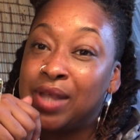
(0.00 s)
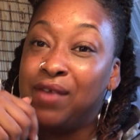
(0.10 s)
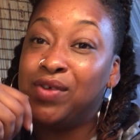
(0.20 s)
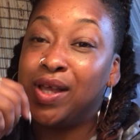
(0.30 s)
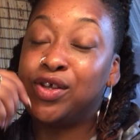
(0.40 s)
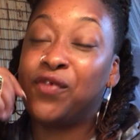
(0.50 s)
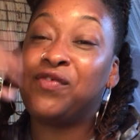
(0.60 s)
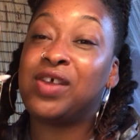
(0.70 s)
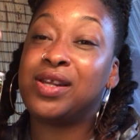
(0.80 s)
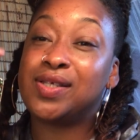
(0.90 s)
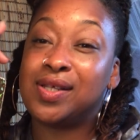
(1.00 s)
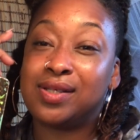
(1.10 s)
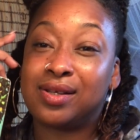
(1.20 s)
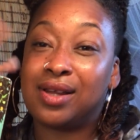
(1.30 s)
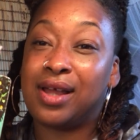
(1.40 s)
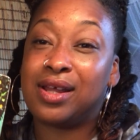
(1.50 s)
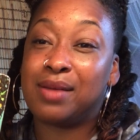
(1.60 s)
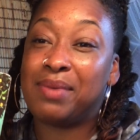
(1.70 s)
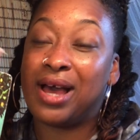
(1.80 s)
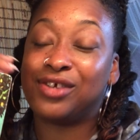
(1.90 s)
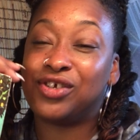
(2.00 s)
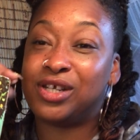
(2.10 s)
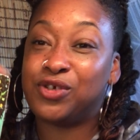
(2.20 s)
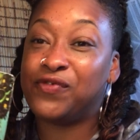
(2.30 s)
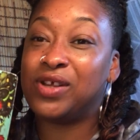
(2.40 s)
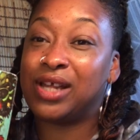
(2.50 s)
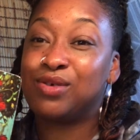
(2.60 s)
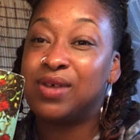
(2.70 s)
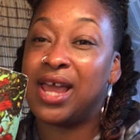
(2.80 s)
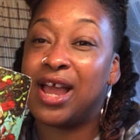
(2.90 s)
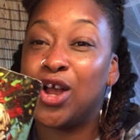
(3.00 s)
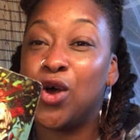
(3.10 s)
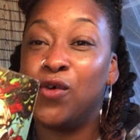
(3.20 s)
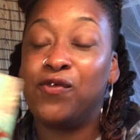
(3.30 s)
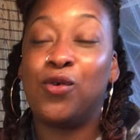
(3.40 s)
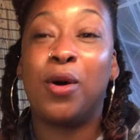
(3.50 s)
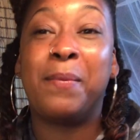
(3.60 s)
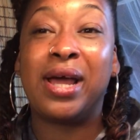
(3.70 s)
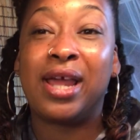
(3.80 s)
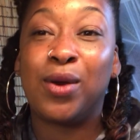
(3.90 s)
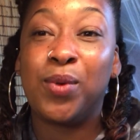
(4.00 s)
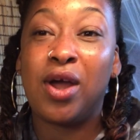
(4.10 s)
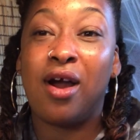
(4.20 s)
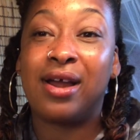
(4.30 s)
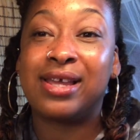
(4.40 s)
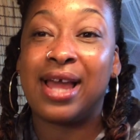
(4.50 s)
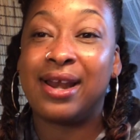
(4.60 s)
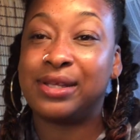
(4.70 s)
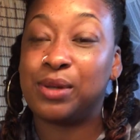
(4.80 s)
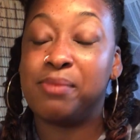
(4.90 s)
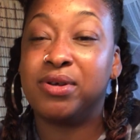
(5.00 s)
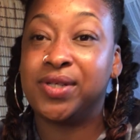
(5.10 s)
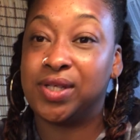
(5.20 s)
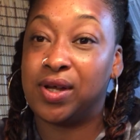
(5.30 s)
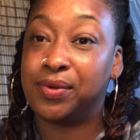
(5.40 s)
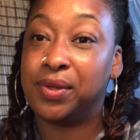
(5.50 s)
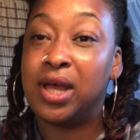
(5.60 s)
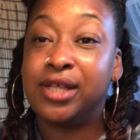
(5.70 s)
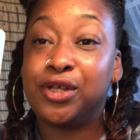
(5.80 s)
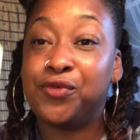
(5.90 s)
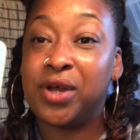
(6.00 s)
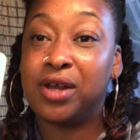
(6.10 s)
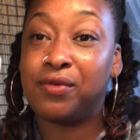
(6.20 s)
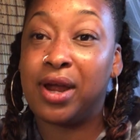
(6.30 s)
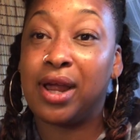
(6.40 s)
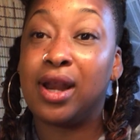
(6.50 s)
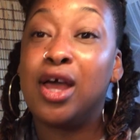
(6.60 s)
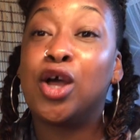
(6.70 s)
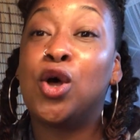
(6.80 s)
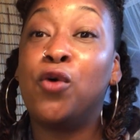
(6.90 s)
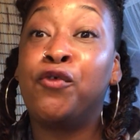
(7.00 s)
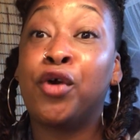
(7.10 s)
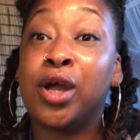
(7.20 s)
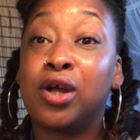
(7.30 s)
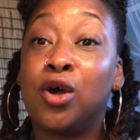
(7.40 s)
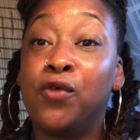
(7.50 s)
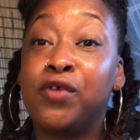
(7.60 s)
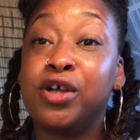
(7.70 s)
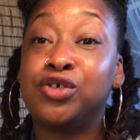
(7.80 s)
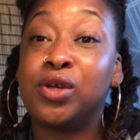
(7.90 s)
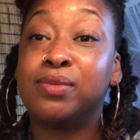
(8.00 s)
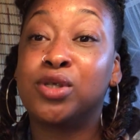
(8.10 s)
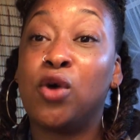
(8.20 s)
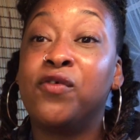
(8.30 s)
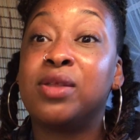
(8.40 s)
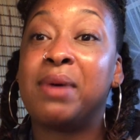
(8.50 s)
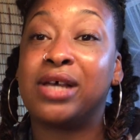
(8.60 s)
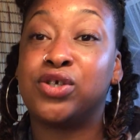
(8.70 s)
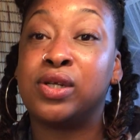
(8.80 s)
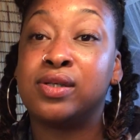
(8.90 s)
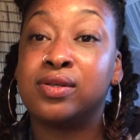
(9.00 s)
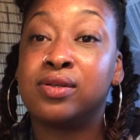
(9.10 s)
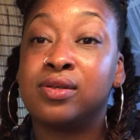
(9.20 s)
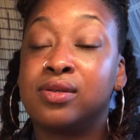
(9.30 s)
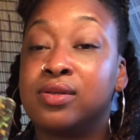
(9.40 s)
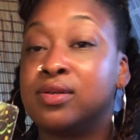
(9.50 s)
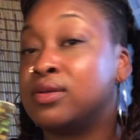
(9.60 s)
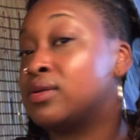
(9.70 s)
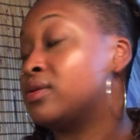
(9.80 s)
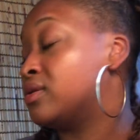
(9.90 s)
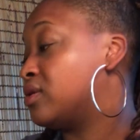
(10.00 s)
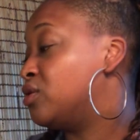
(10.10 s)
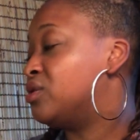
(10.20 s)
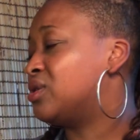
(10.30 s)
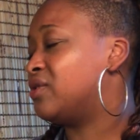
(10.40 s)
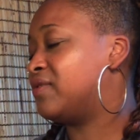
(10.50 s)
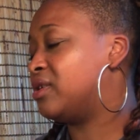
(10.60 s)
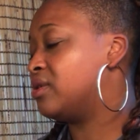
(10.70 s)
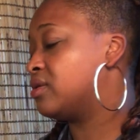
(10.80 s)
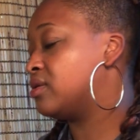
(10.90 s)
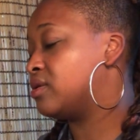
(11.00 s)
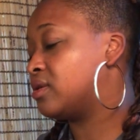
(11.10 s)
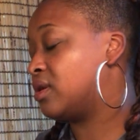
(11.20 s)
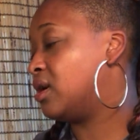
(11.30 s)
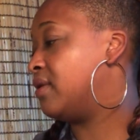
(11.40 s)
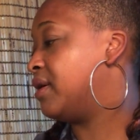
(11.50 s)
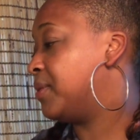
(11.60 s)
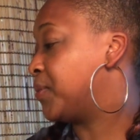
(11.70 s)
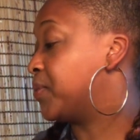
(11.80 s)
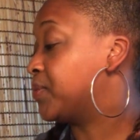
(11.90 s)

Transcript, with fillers: I feel like your fantasy is igniting a passion that you feel like you can't go for, but here we are again. That's why I pulled this out to reiterate. Go for it. Go for your dreams. Go for the passion. You deserve it. All right.